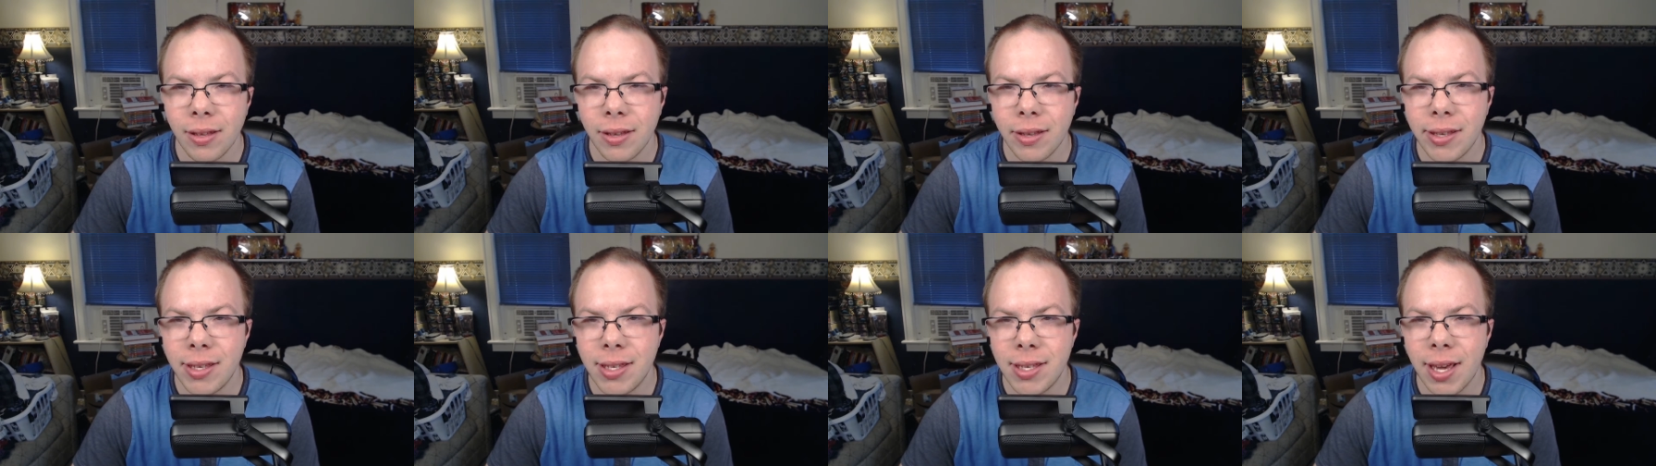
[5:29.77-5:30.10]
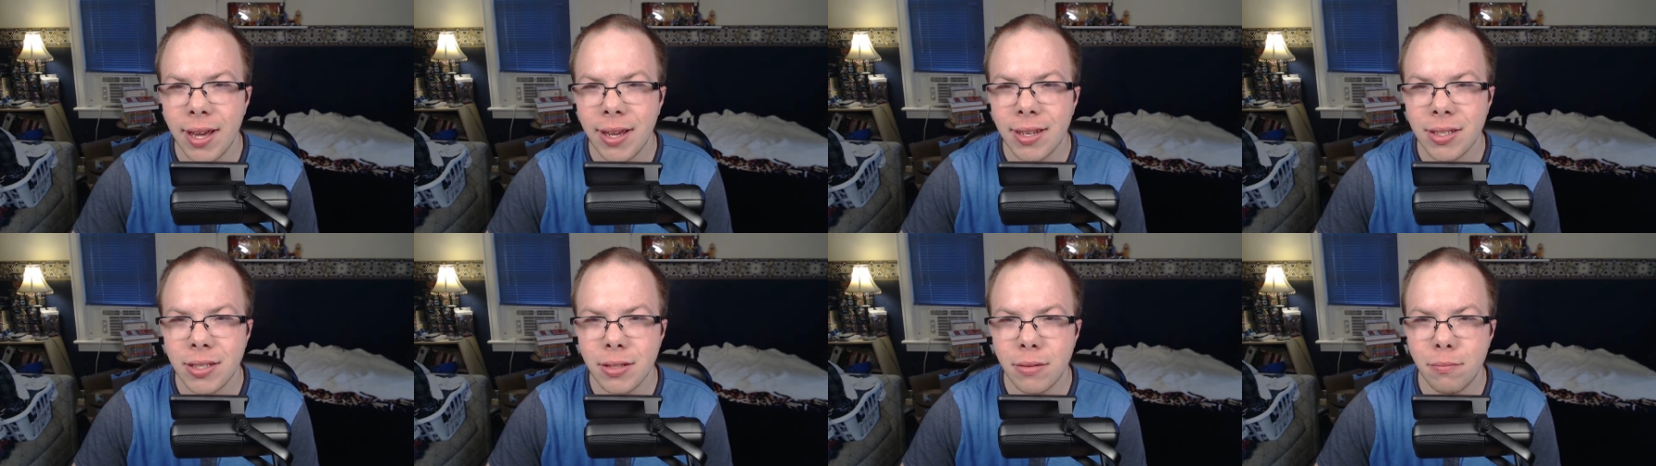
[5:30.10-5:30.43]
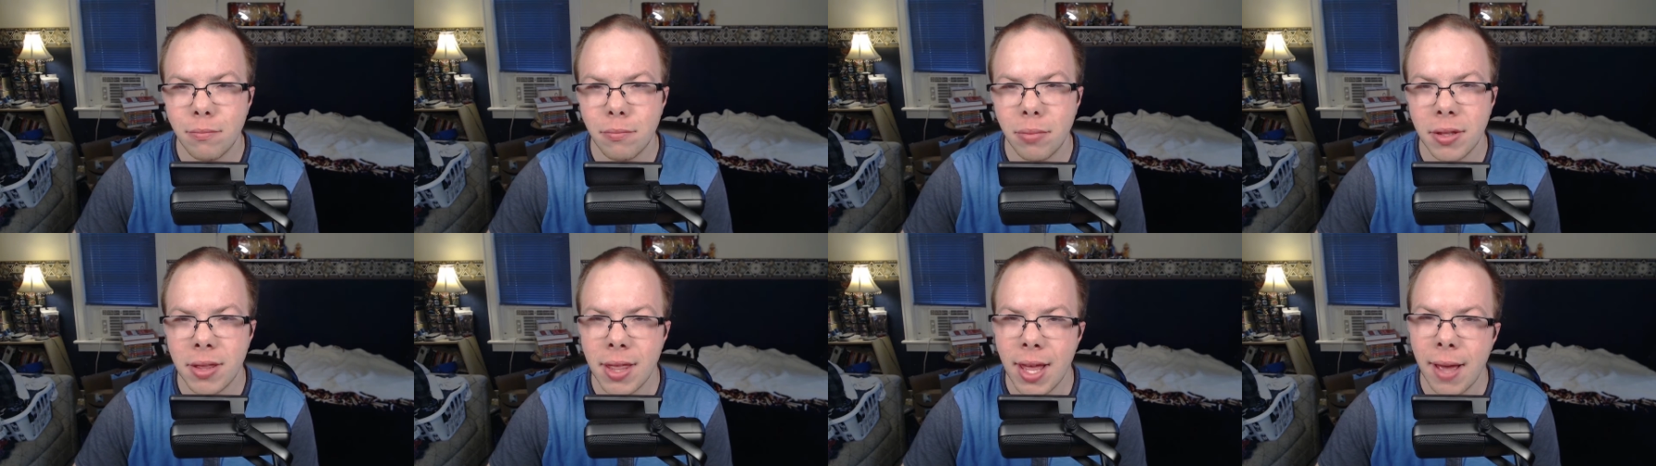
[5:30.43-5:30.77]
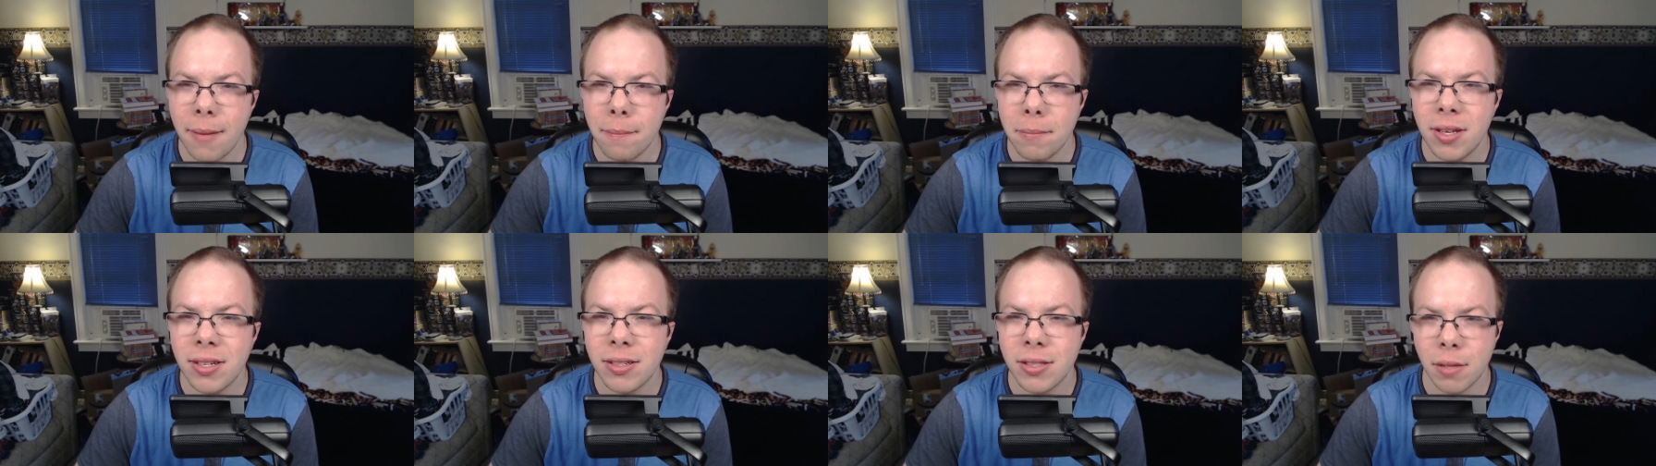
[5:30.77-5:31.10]
Yes, but
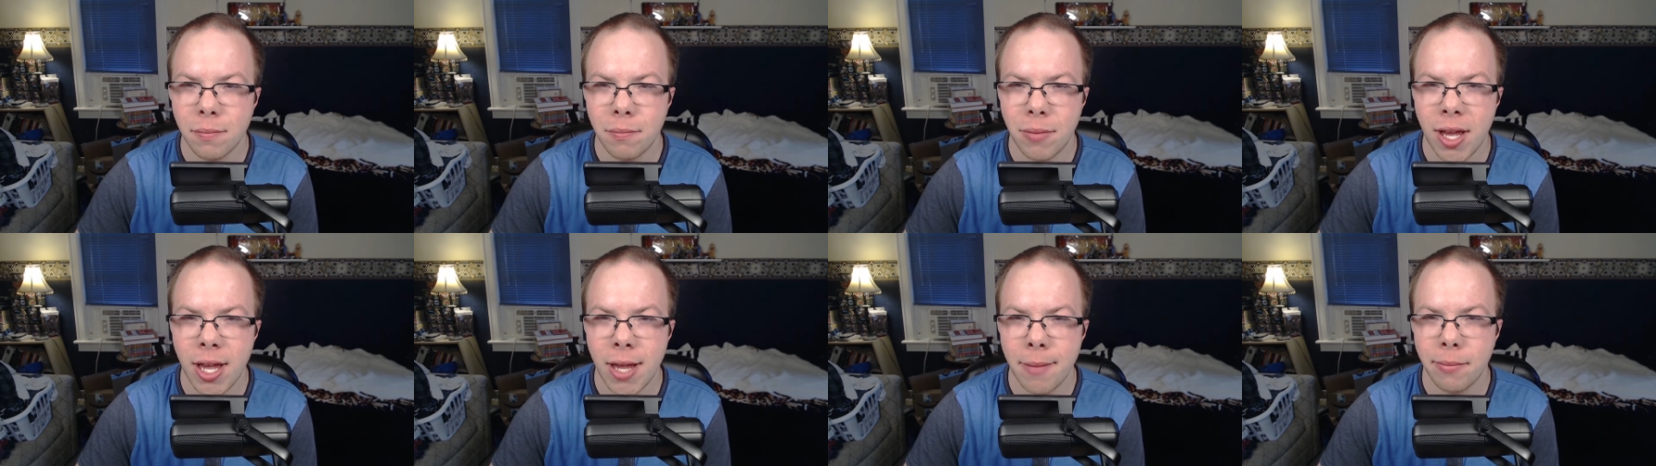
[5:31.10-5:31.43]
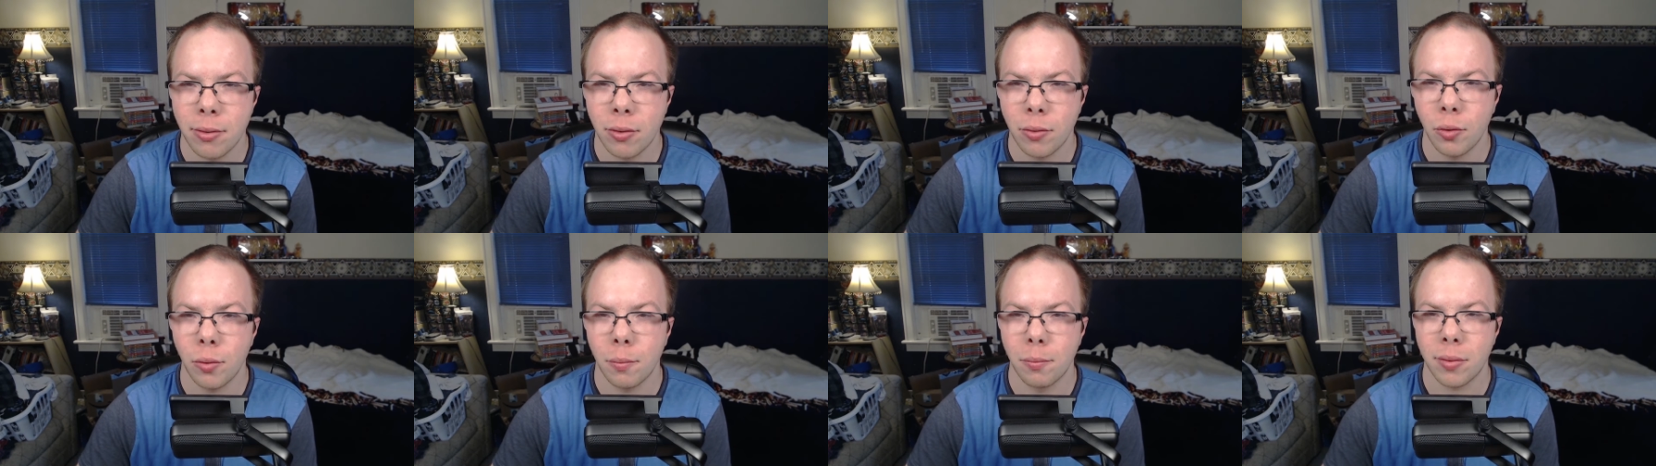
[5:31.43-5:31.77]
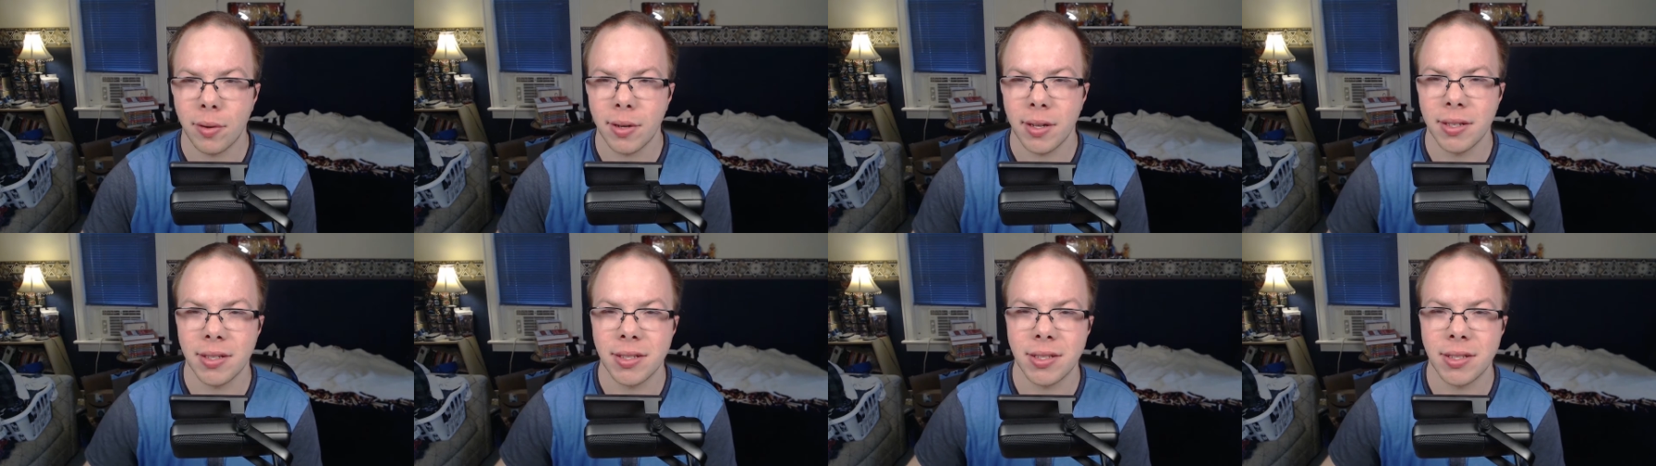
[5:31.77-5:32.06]
that piece of paper will bring